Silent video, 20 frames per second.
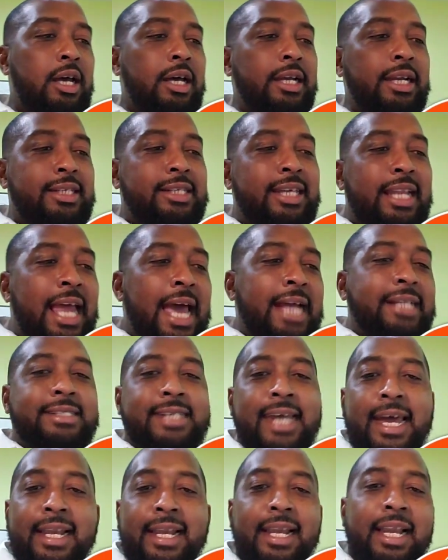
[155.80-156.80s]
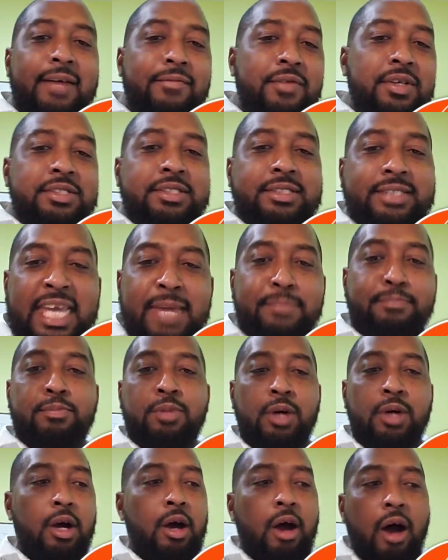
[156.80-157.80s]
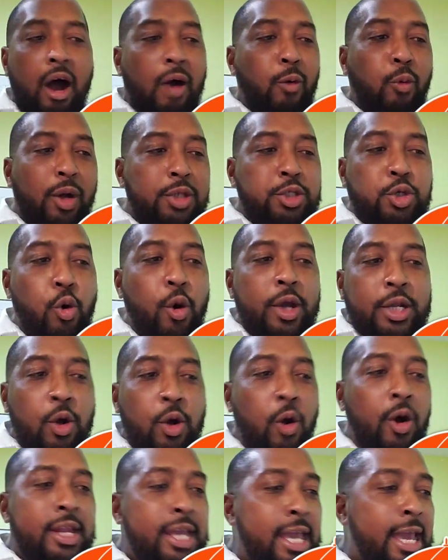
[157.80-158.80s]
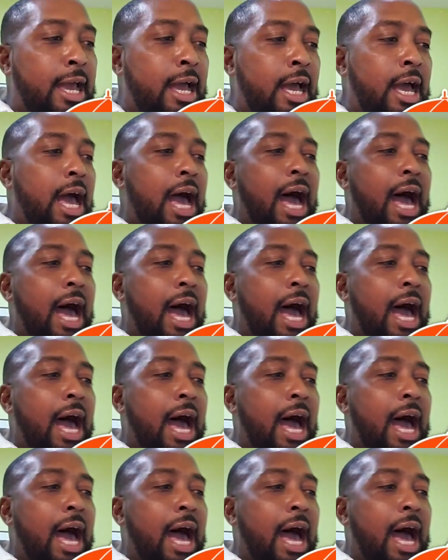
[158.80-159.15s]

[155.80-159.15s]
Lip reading: this is like 10 levels deep of what's going on here.